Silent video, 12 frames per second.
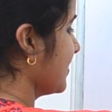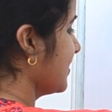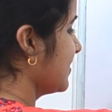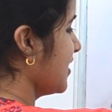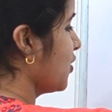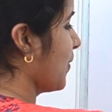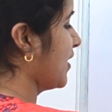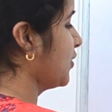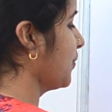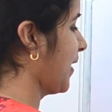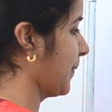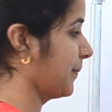is equal
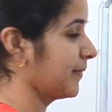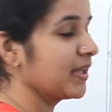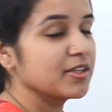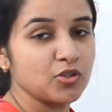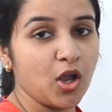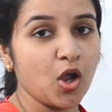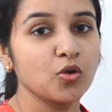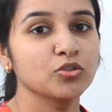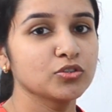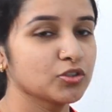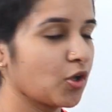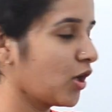to M. So how
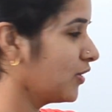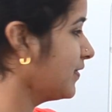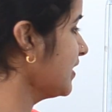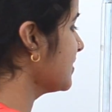to solve it?